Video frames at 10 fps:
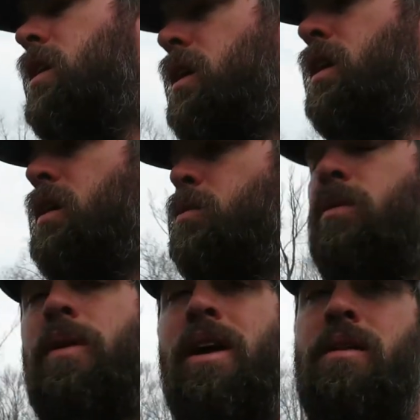uh,
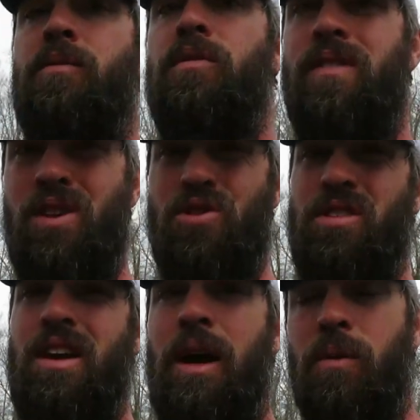we had a
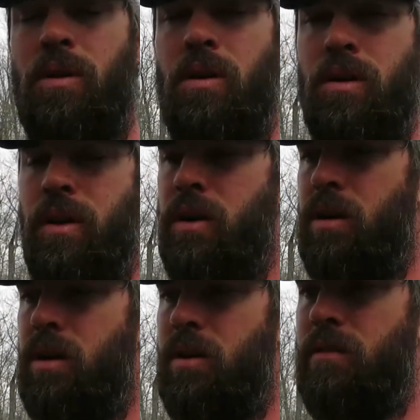revision on
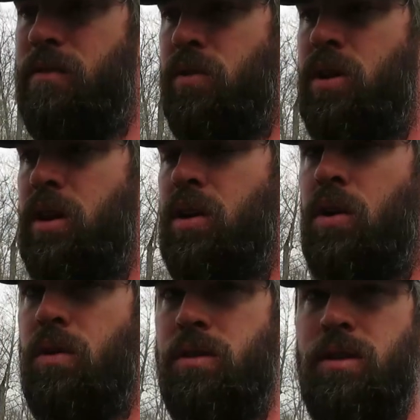our footing
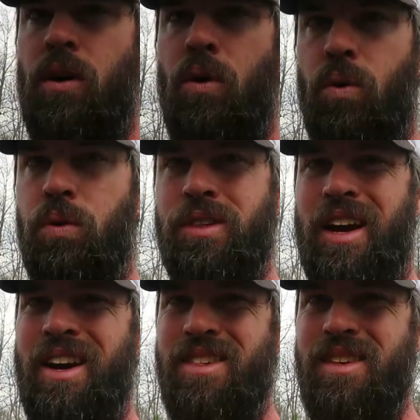hole
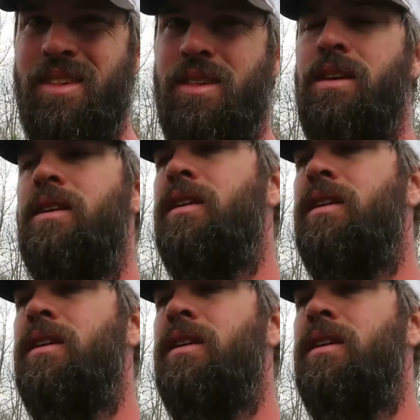sizes